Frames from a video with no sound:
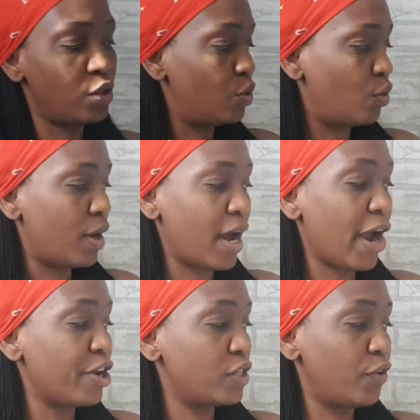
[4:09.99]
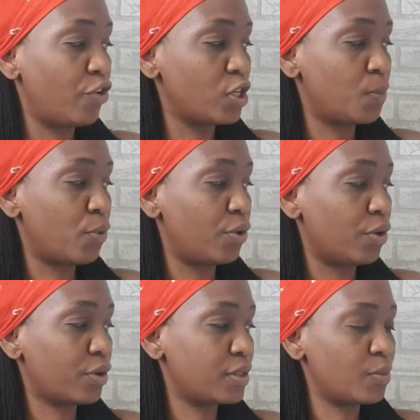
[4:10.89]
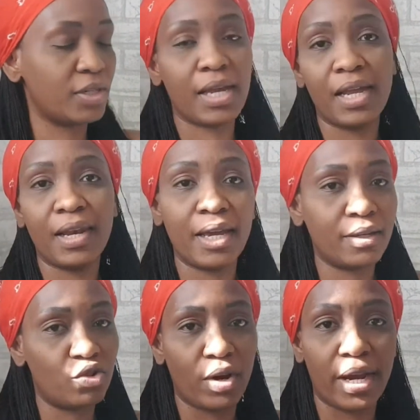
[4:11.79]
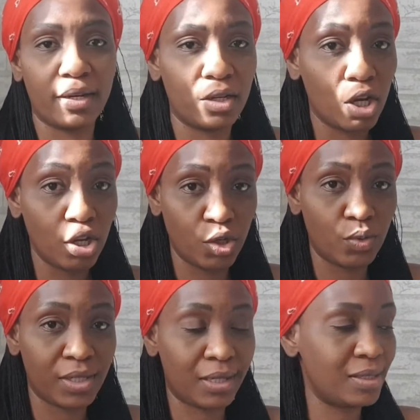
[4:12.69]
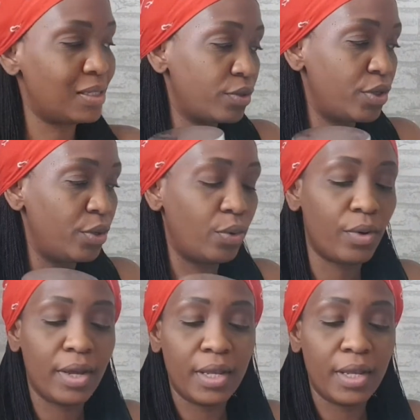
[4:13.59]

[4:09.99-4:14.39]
You know, I use various products because I like trying new things. You know,